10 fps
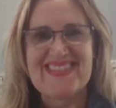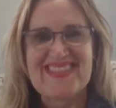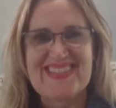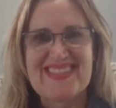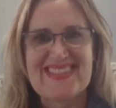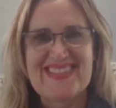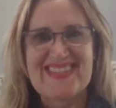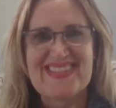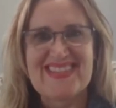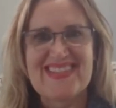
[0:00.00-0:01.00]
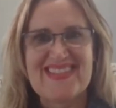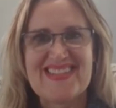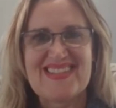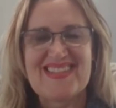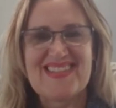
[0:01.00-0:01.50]

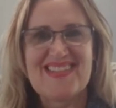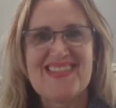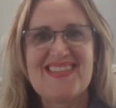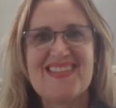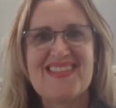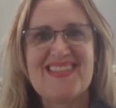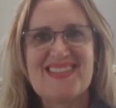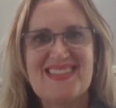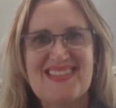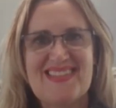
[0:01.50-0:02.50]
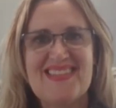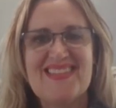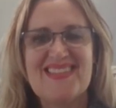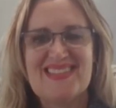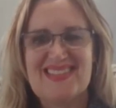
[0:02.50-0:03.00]

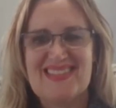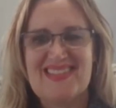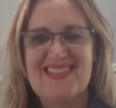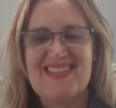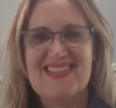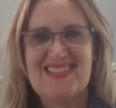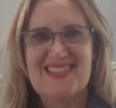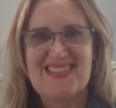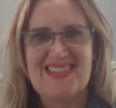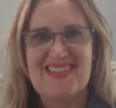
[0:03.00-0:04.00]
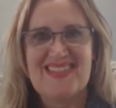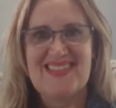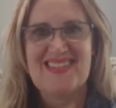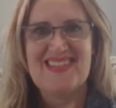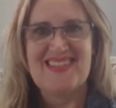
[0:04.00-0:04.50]

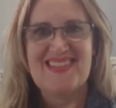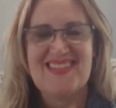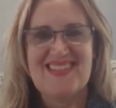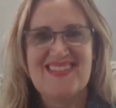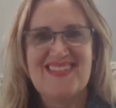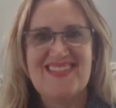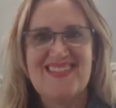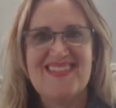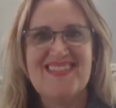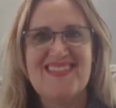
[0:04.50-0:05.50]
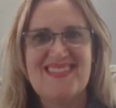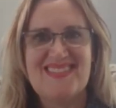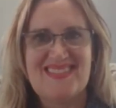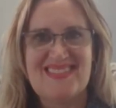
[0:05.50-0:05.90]
(silent)